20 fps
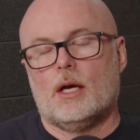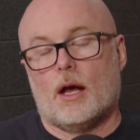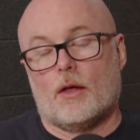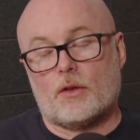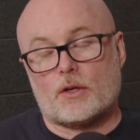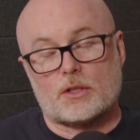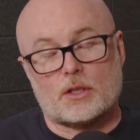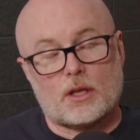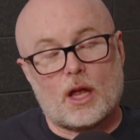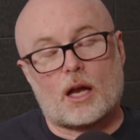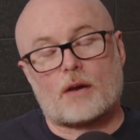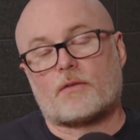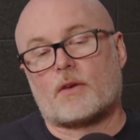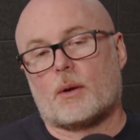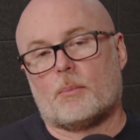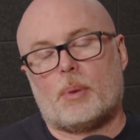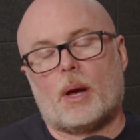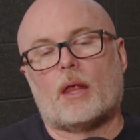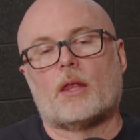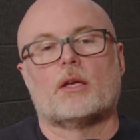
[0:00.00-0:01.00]
And there's a lot of
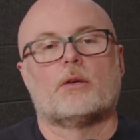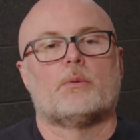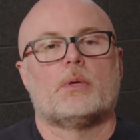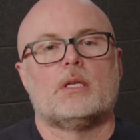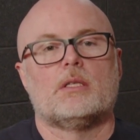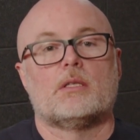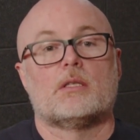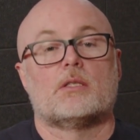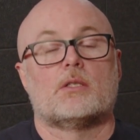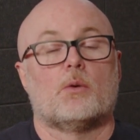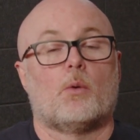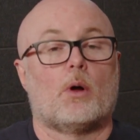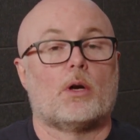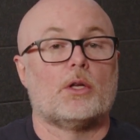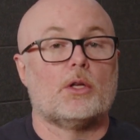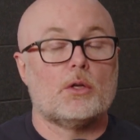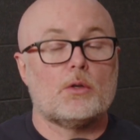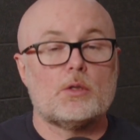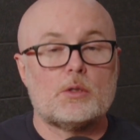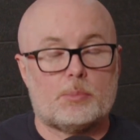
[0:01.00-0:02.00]
compelling reasons to want
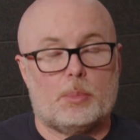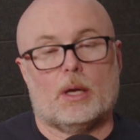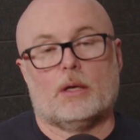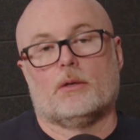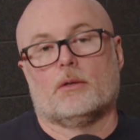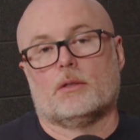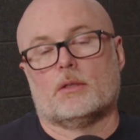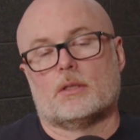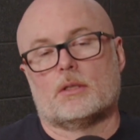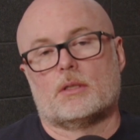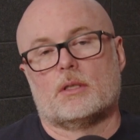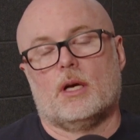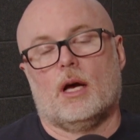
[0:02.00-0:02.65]
to use bundles.